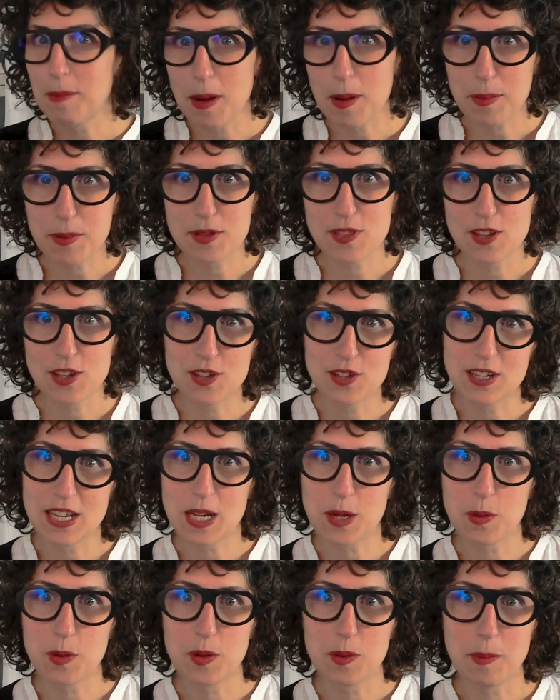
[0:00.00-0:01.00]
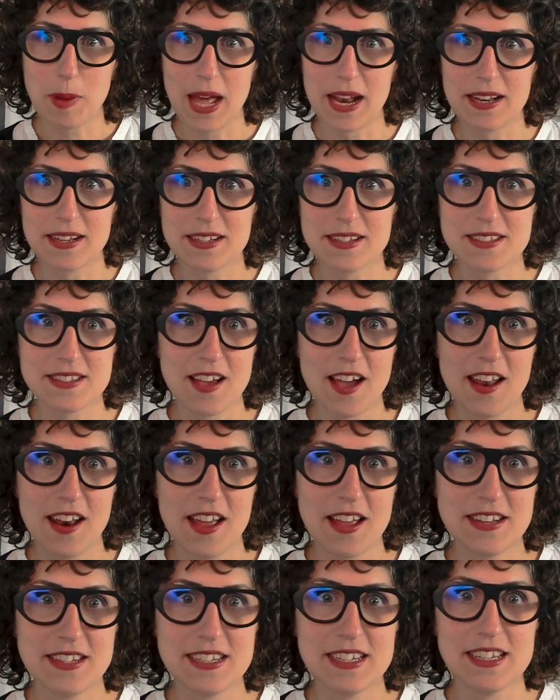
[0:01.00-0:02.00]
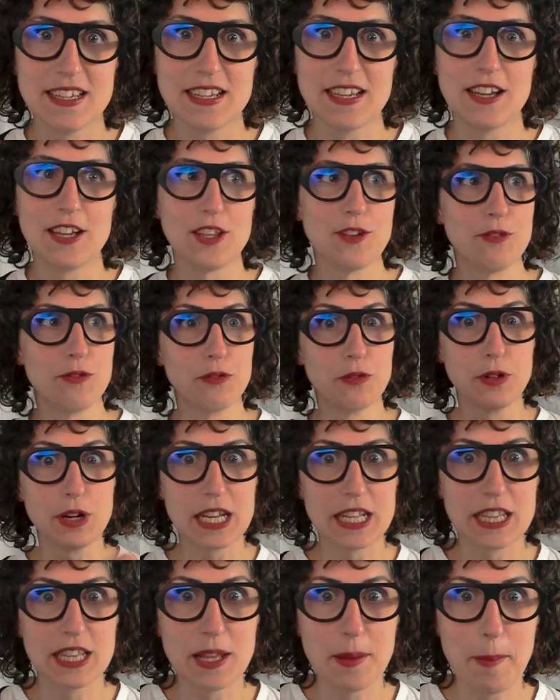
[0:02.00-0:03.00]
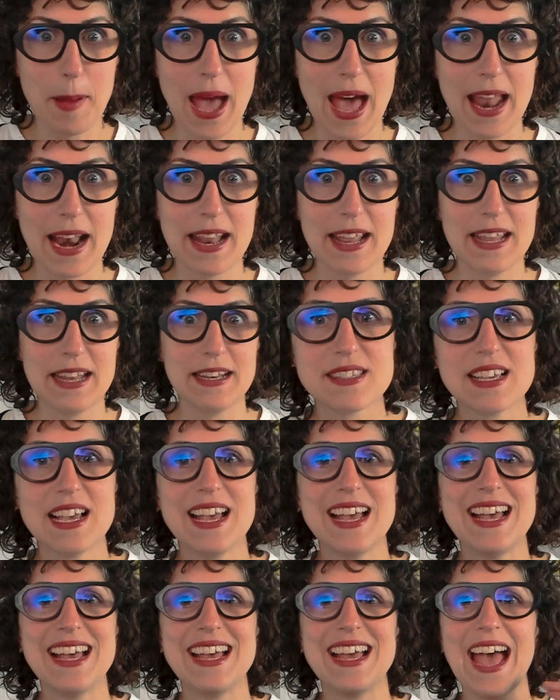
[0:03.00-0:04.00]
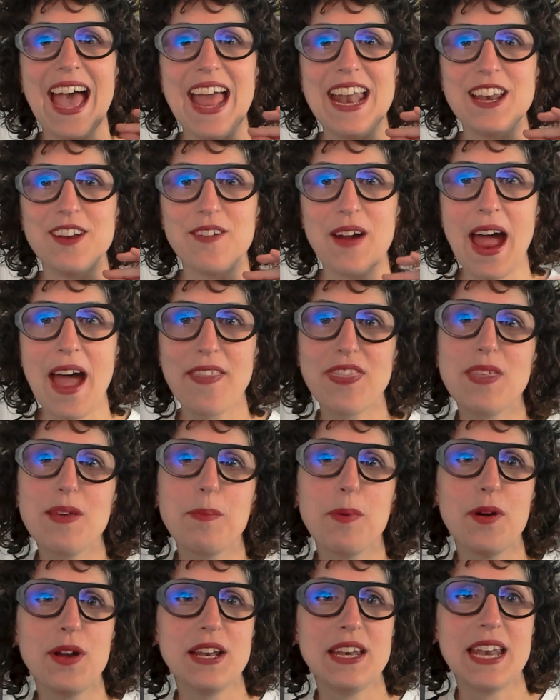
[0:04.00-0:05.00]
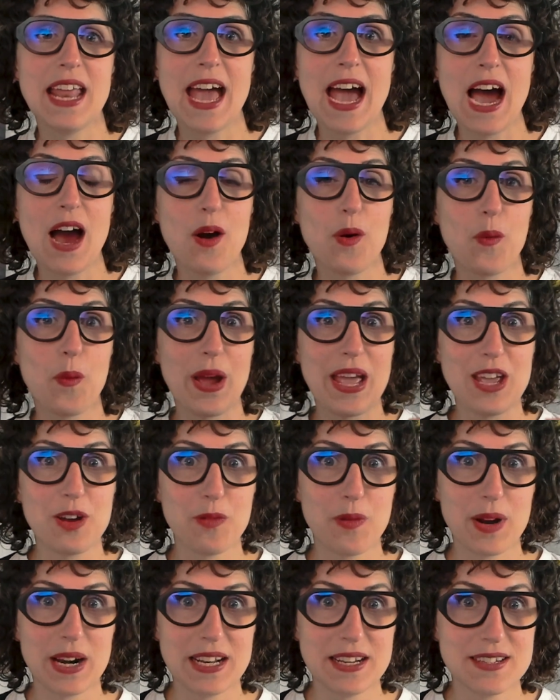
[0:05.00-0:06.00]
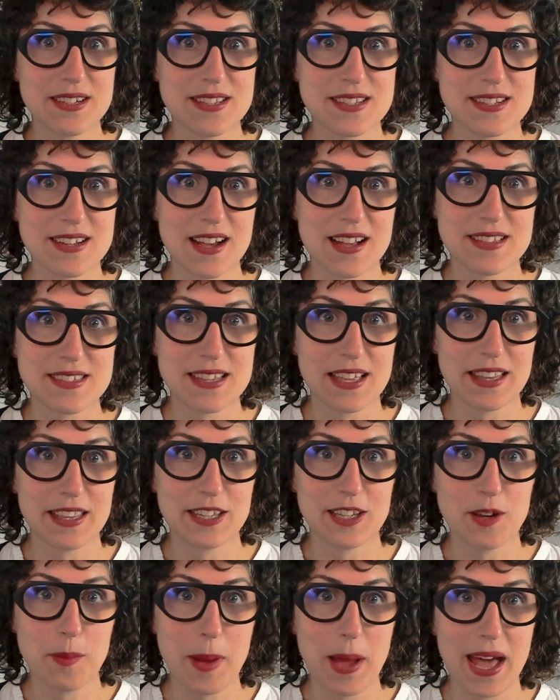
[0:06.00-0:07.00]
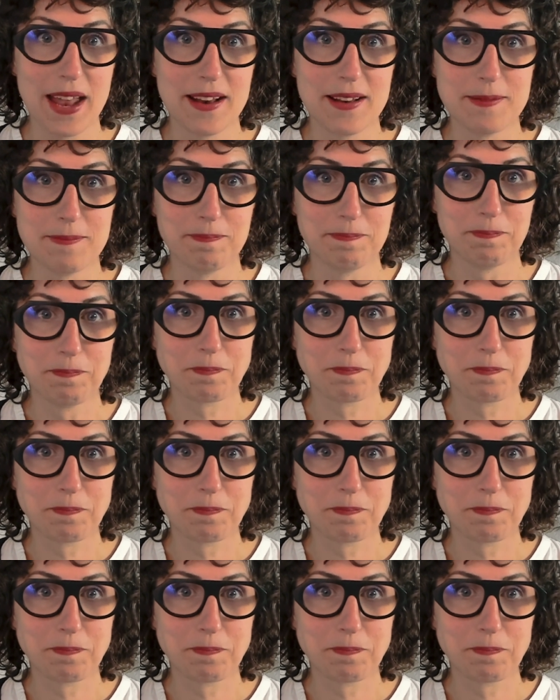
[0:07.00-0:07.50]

up with a unique quilt pattern design idea. You've written the pattern and you're at the point now where you're ready to start selling your pattern.